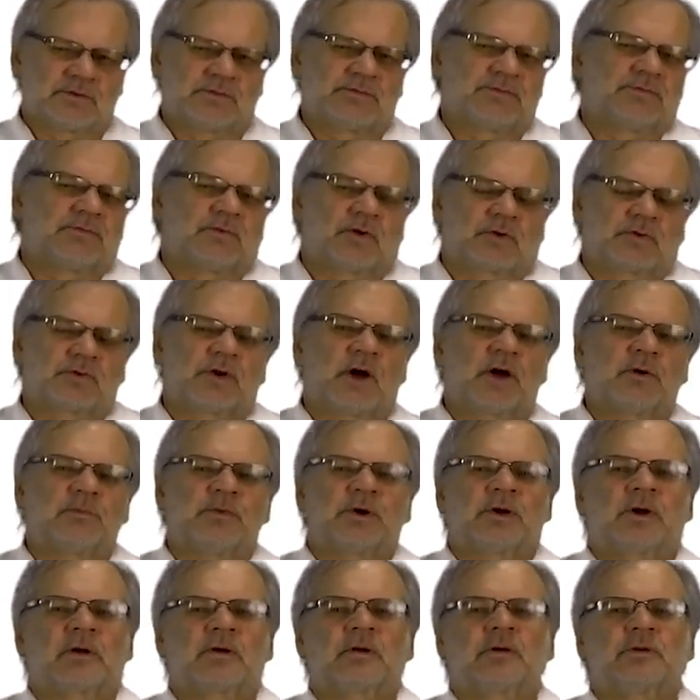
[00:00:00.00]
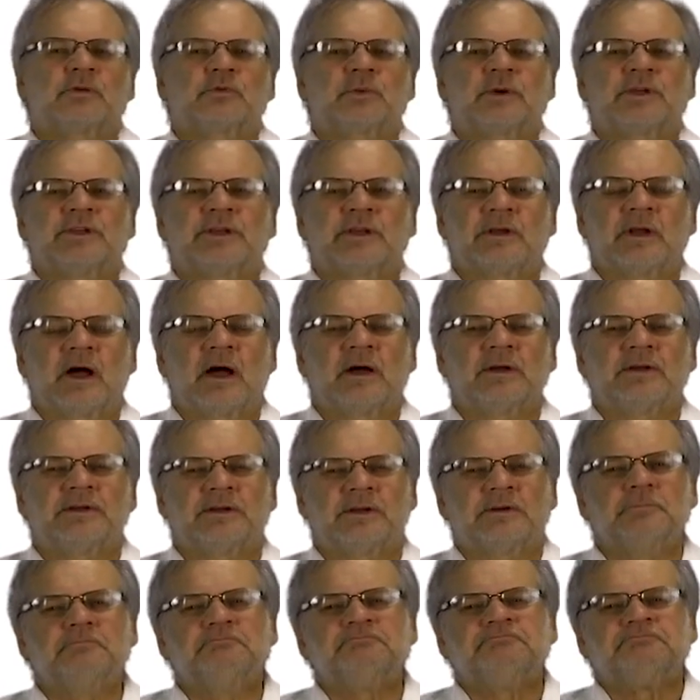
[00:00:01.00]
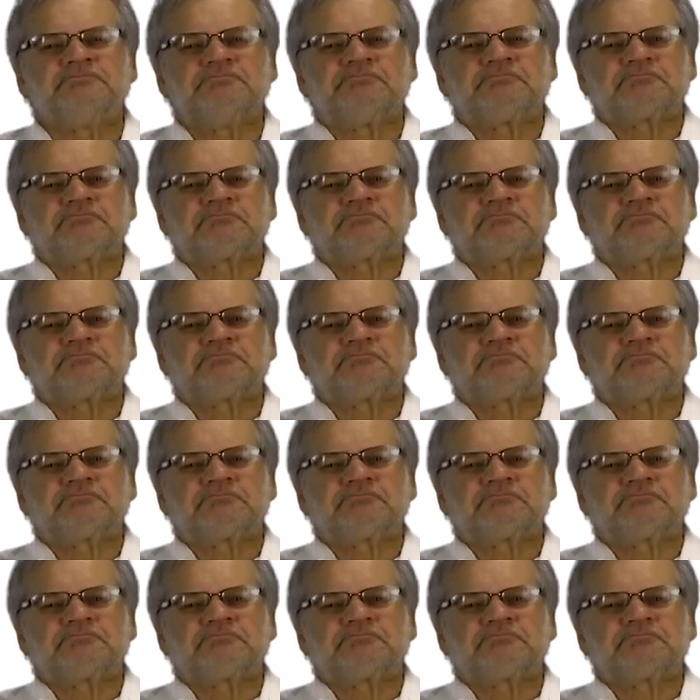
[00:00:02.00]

of October 2019,